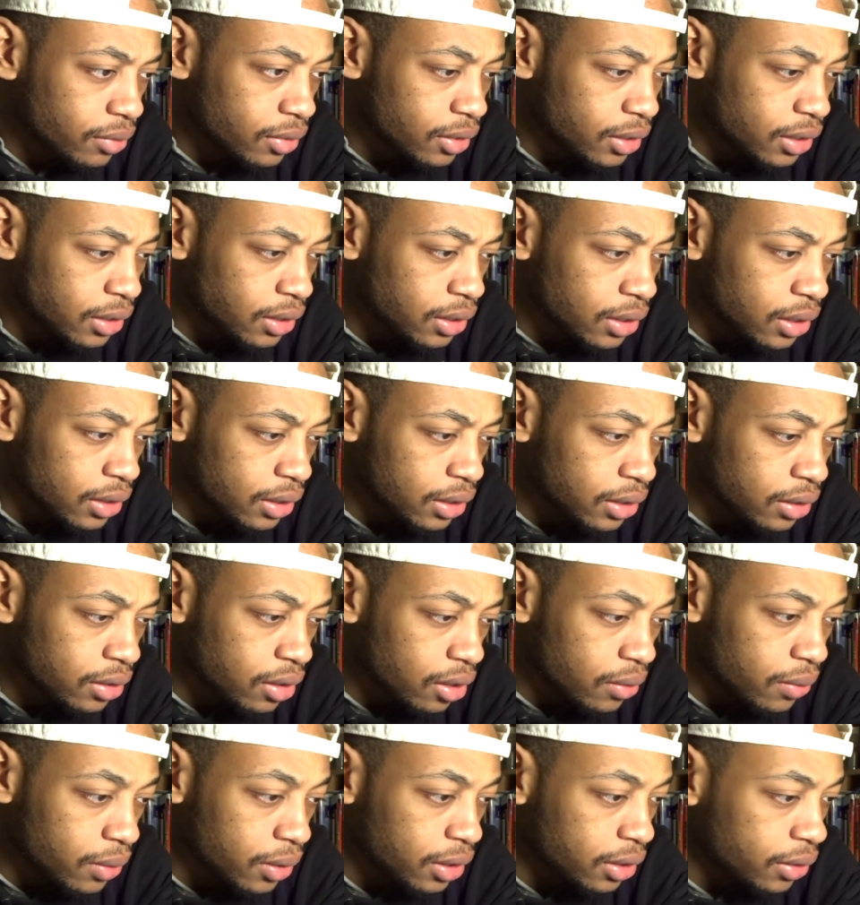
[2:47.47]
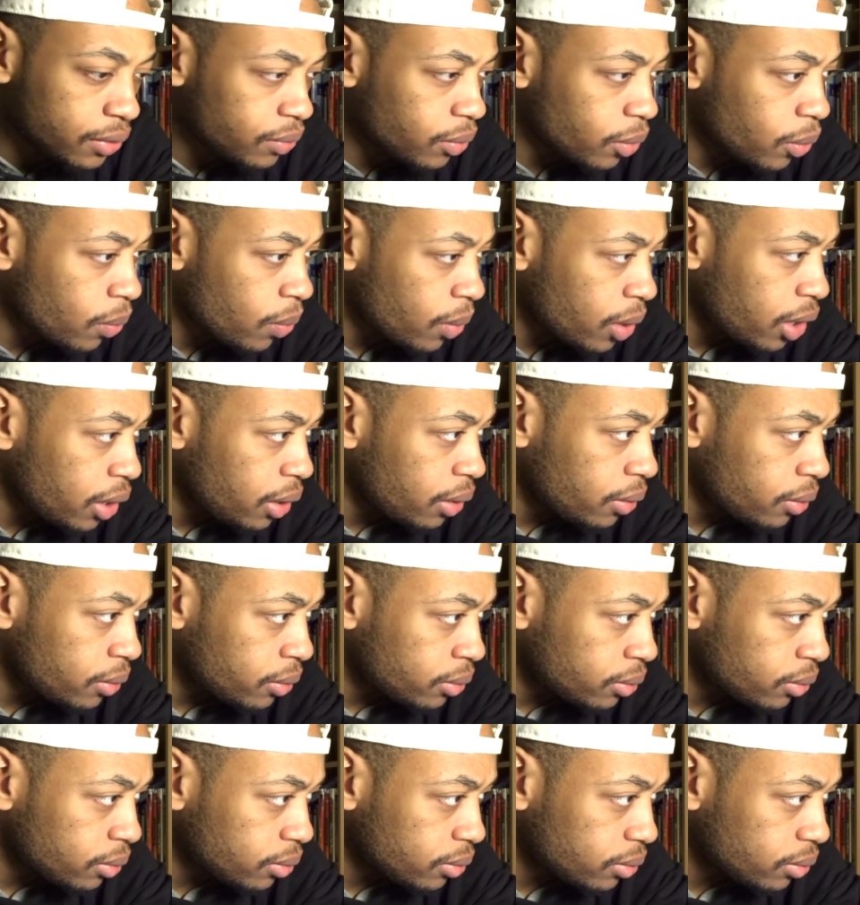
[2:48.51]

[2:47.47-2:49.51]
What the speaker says: Let's get this going though, for real.